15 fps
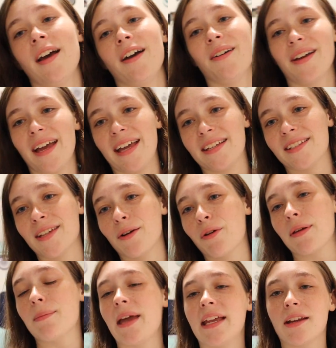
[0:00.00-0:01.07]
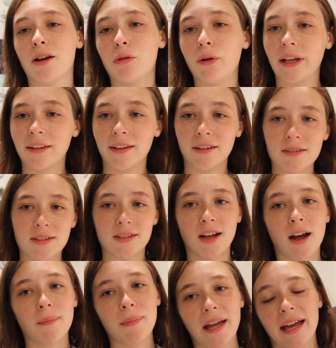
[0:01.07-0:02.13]
Okay, so we made a quick little
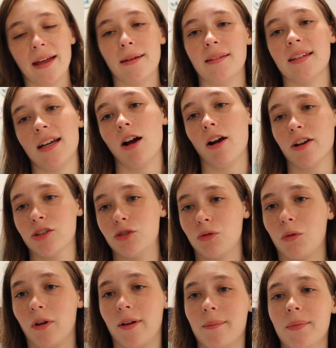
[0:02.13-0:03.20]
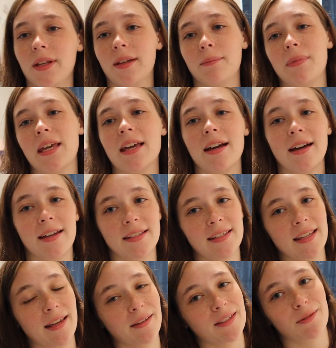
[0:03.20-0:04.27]
stop at our dorm because
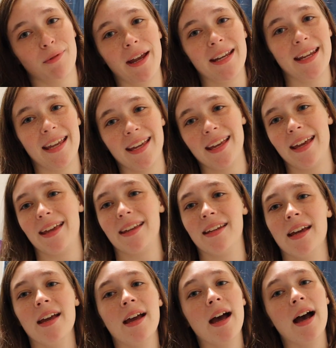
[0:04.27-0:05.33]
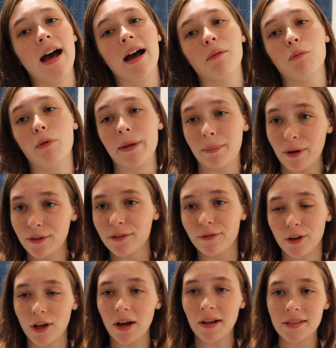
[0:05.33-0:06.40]
it's raining, and we both
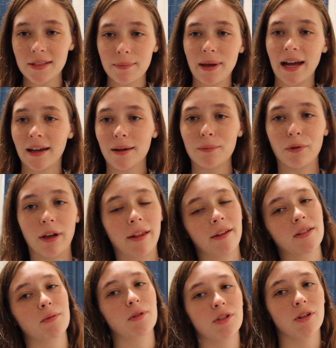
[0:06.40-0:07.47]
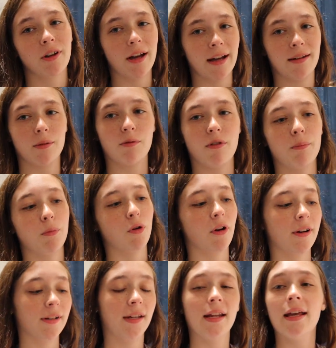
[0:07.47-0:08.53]
forgot to pack umbrellas, which are kind of
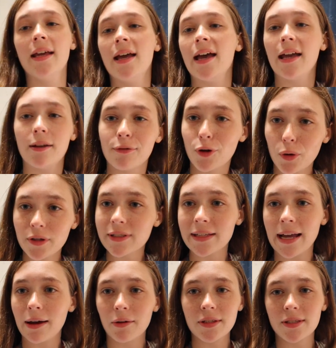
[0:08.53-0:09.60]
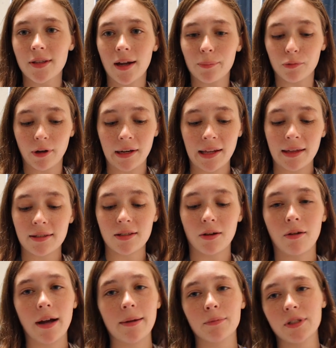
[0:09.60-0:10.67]
important. And of course, now it stopped raining,
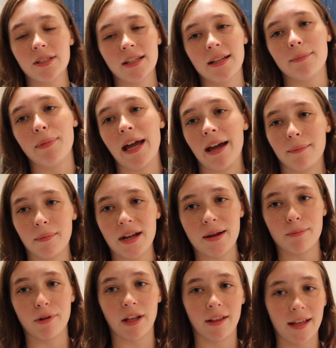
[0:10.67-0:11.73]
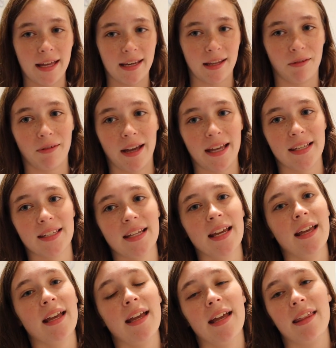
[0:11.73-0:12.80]
so I'm just going to pack my umbrella anyways,
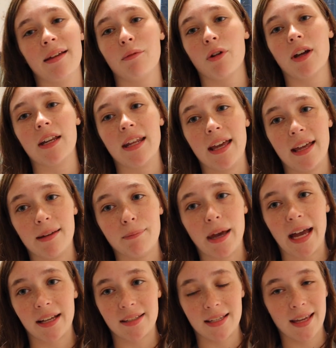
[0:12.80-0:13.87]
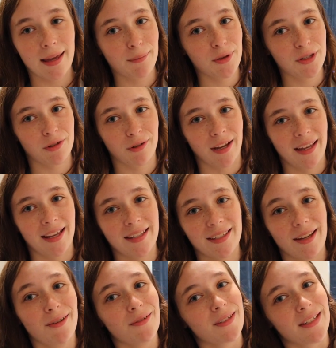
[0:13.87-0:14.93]
and then we're going to head back to chemistry.
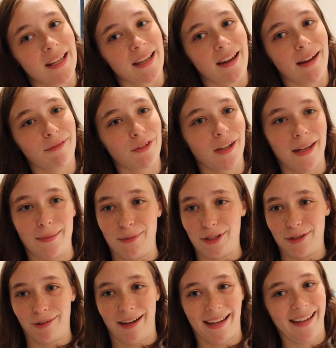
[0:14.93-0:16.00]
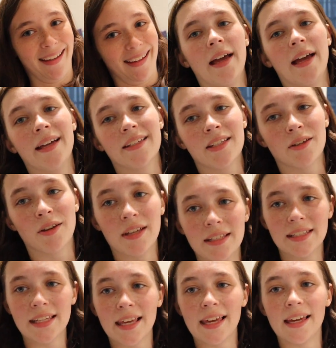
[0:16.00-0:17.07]
So, see you after chemistry. As you can
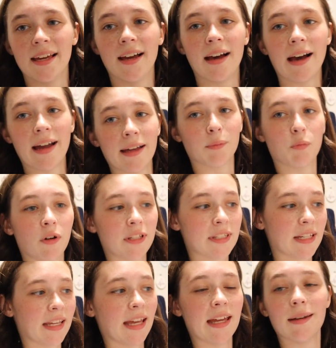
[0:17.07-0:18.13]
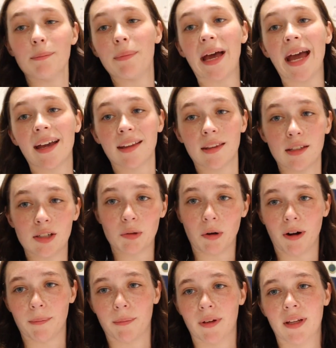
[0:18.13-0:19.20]
see, I am once again back at the
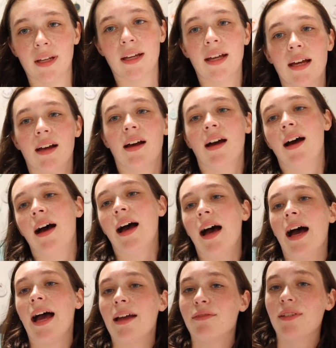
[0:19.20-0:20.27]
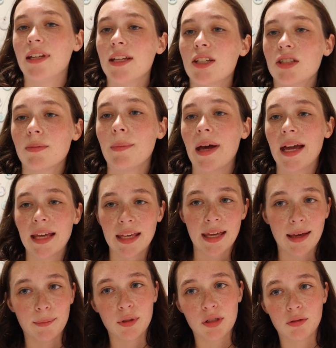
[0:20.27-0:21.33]
dorm. I finished my
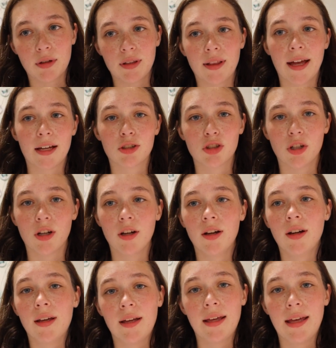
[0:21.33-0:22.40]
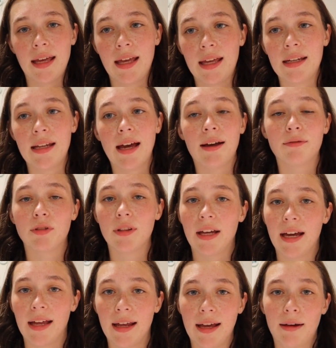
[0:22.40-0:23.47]
chemistry lecture, and after
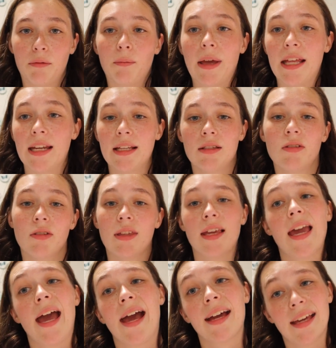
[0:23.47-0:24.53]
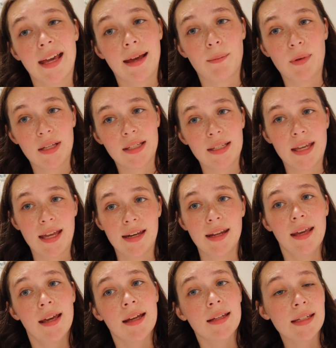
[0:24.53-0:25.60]
that, I made it to the Ag Campus in
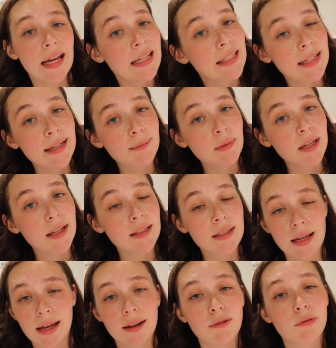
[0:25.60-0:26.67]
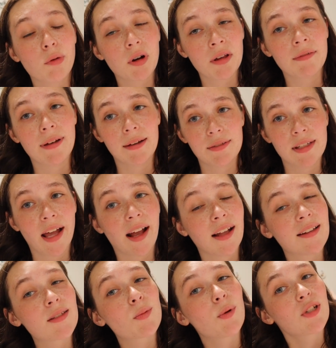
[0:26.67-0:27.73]
19 minutes and 45
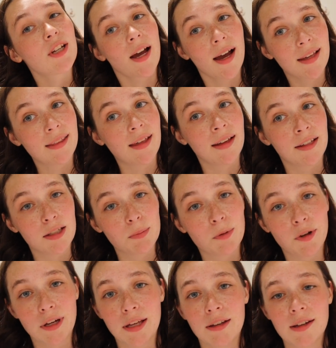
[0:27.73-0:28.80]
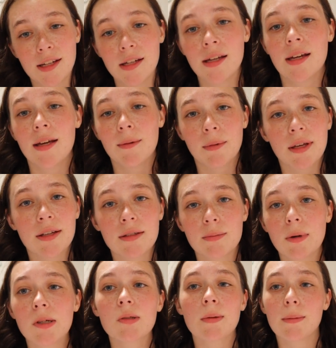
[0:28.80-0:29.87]
seconds, which I think is pretty good because
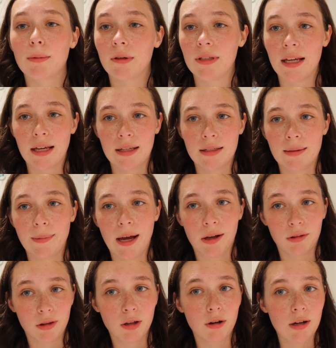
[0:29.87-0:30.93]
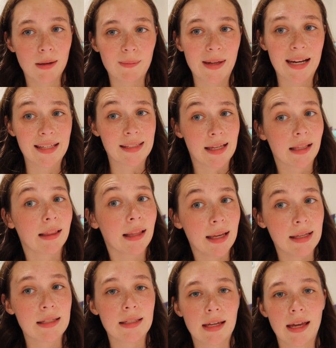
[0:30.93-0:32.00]
most people takes about 30 minutes at
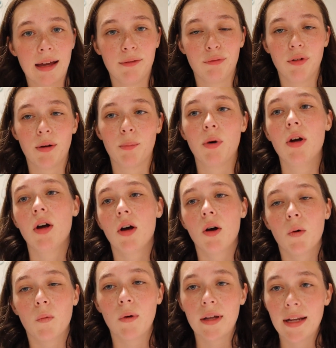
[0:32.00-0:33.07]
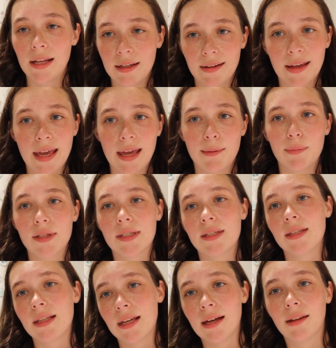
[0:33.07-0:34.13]
least to get from one end of campus
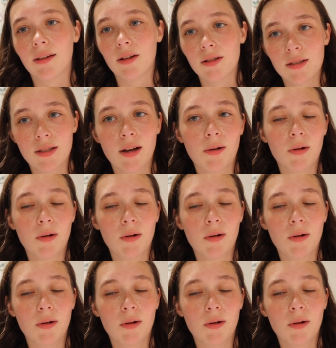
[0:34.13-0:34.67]
to the other. So